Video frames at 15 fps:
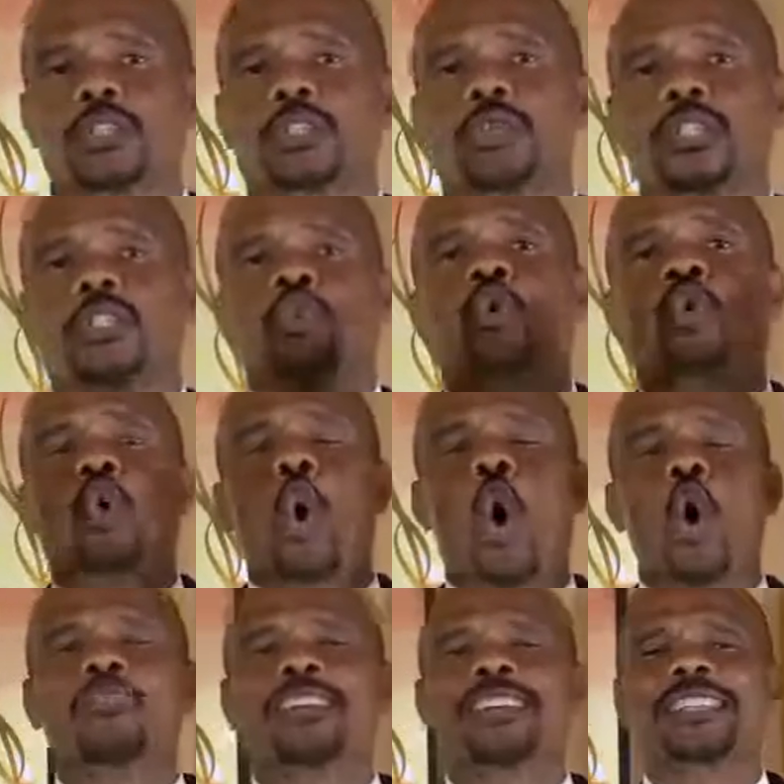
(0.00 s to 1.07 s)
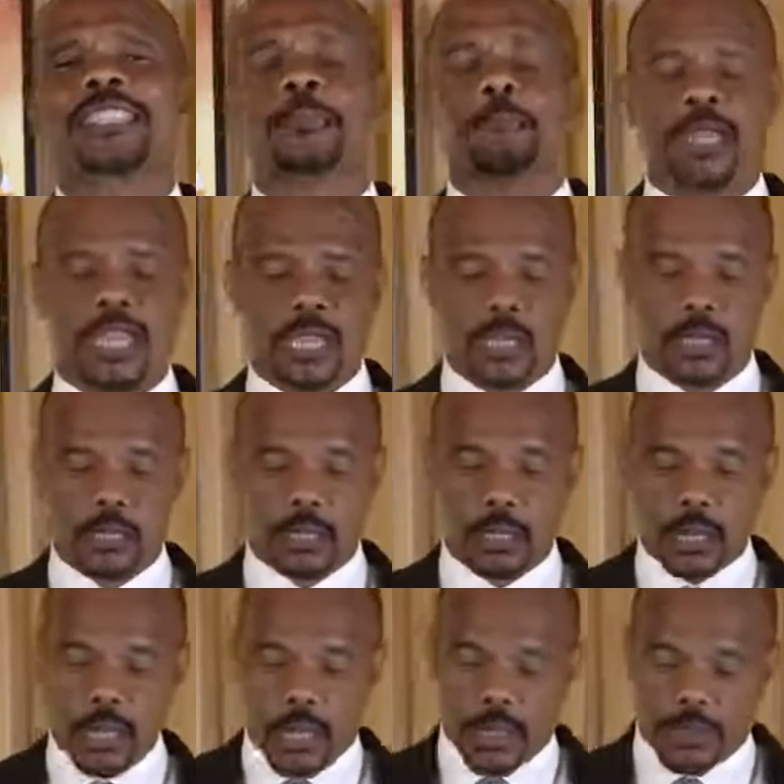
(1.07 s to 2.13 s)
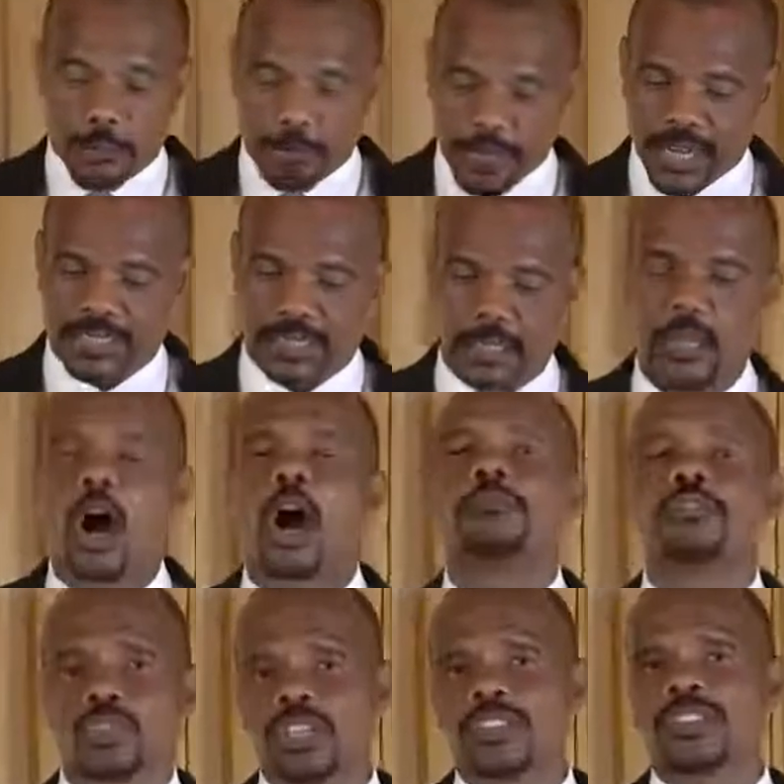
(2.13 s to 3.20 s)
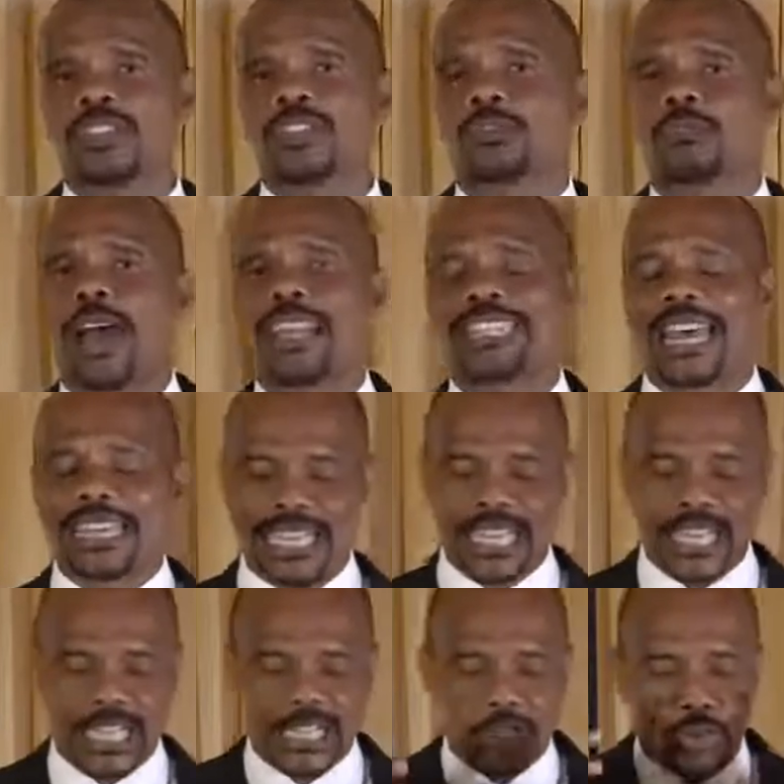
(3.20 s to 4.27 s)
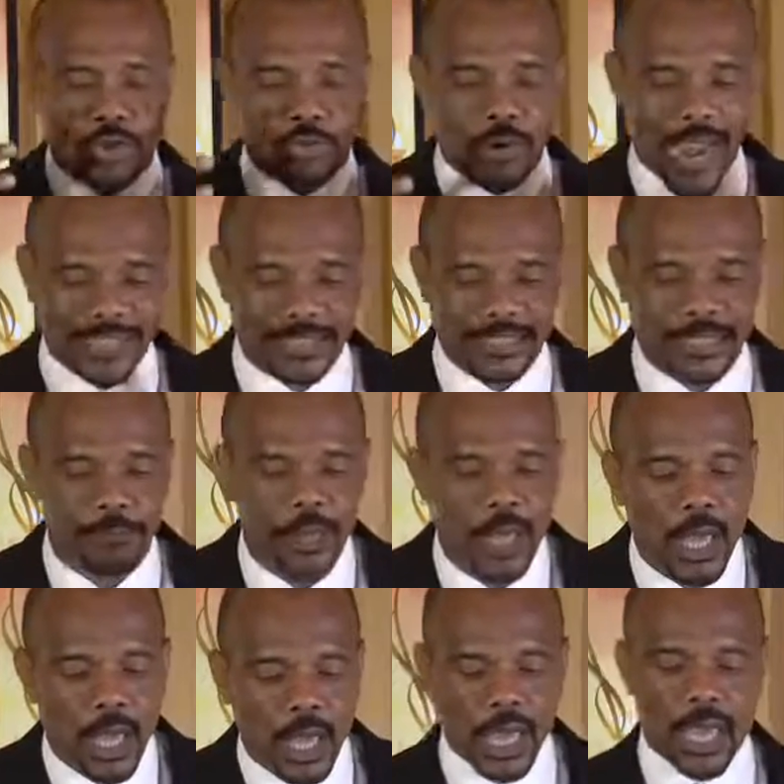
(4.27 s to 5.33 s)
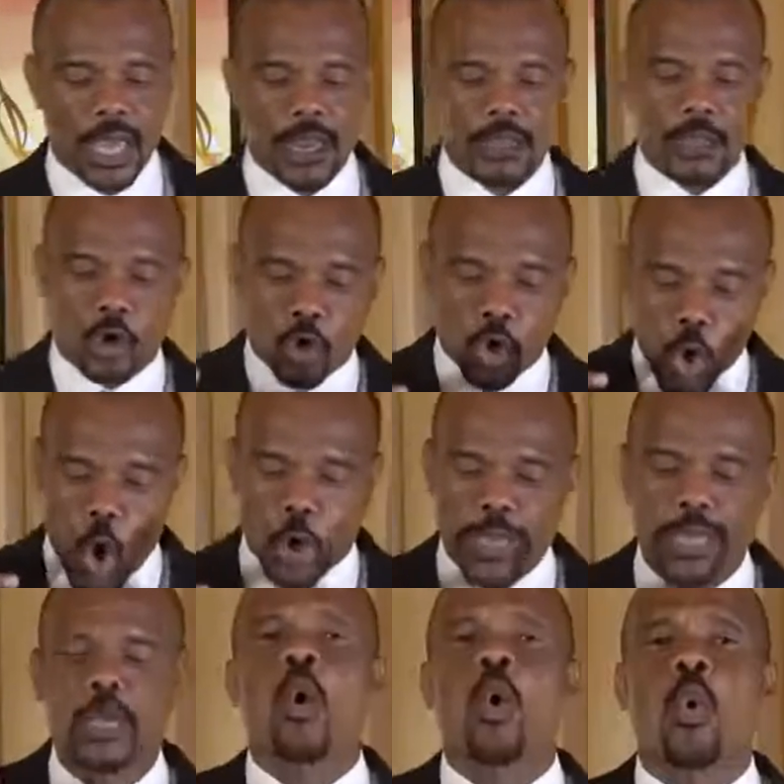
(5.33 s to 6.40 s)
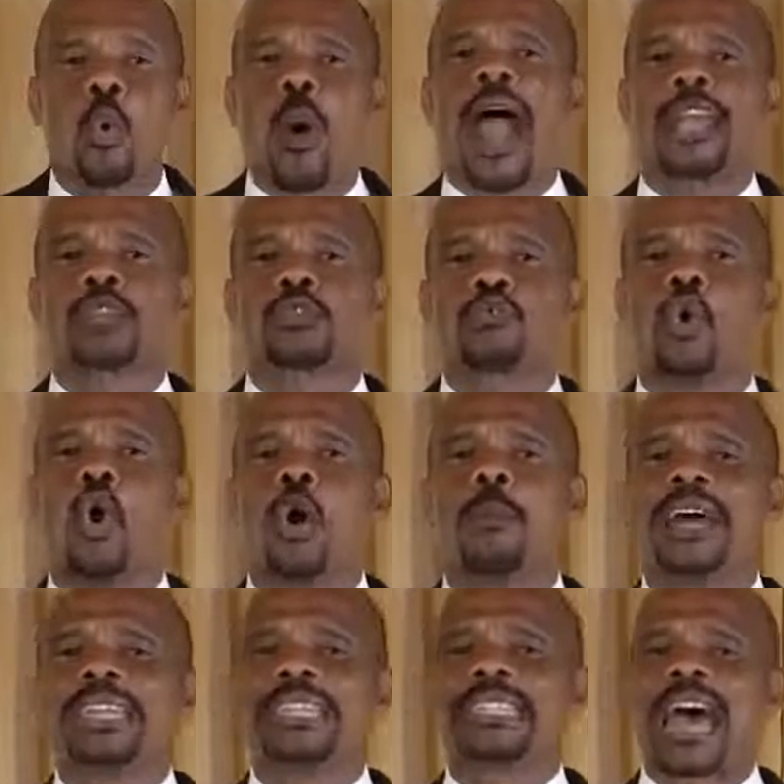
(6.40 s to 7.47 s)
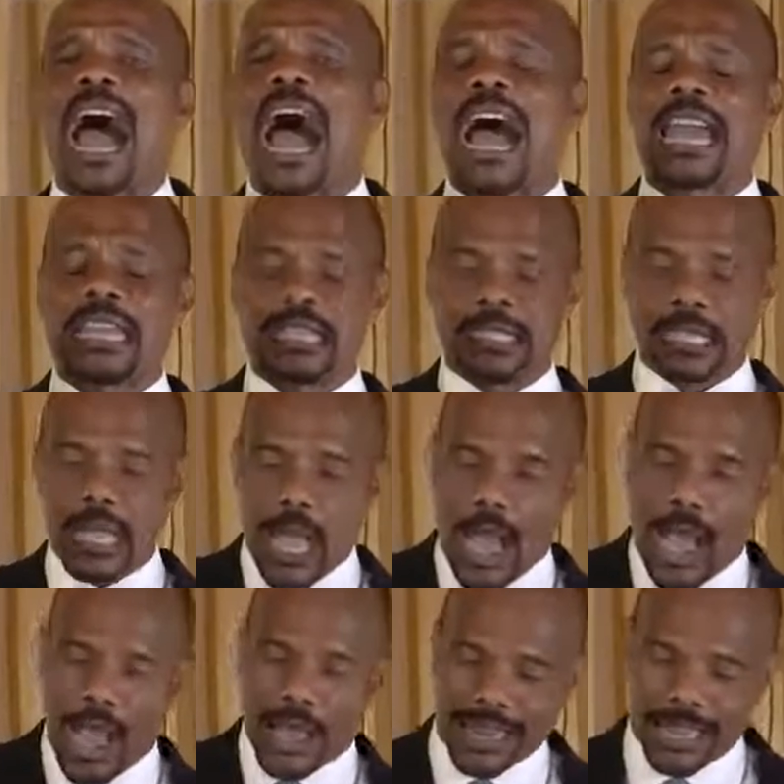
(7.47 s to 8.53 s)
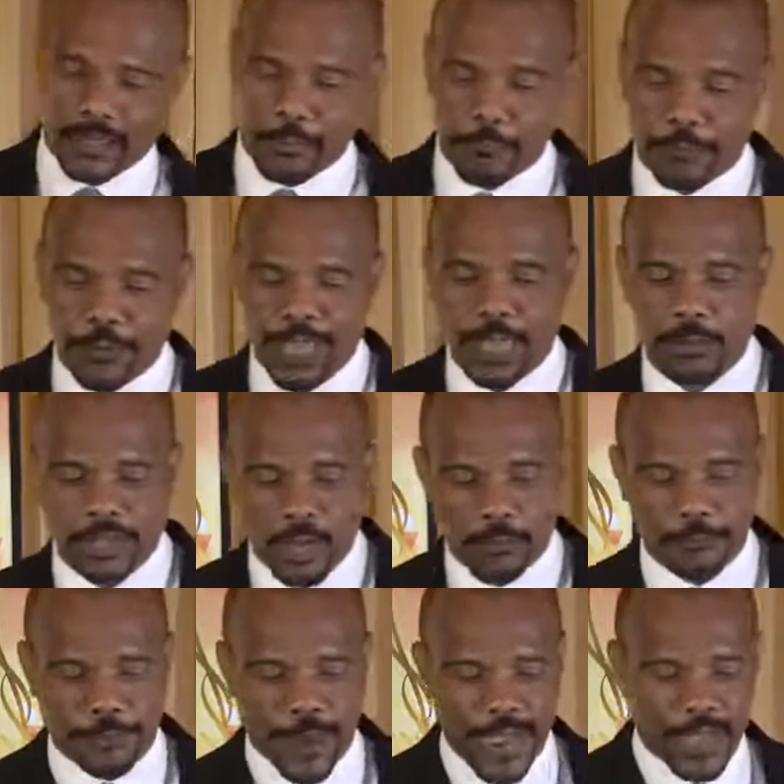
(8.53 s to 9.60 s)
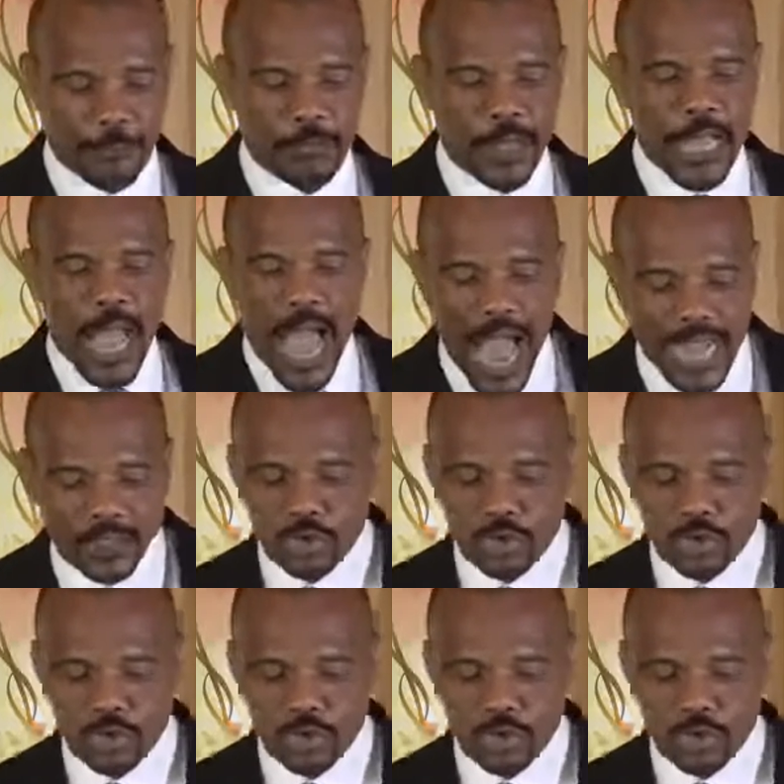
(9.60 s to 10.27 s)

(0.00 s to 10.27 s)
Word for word: to this glorious being, the person of Jesus Christ. And he is dressed in glowing white robe, and his eyes are like the flames of fire. And